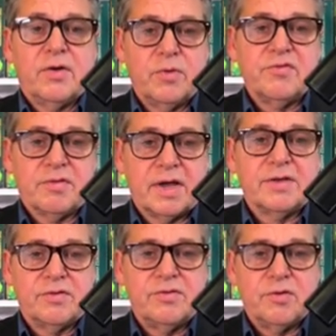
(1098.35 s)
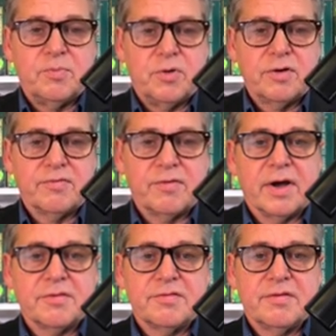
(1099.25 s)
Would you like to do a book
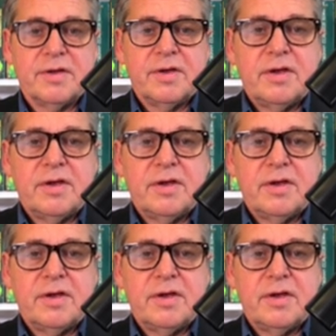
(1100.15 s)
for us?